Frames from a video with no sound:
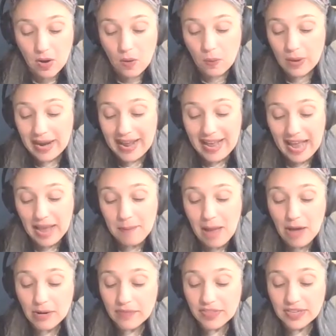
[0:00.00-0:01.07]
When I came
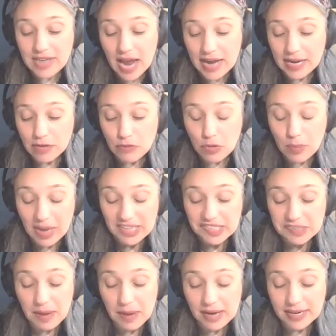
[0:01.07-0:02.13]
out of the dining room, I
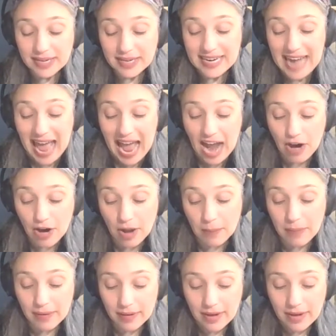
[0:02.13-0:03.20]
spotted an Arab.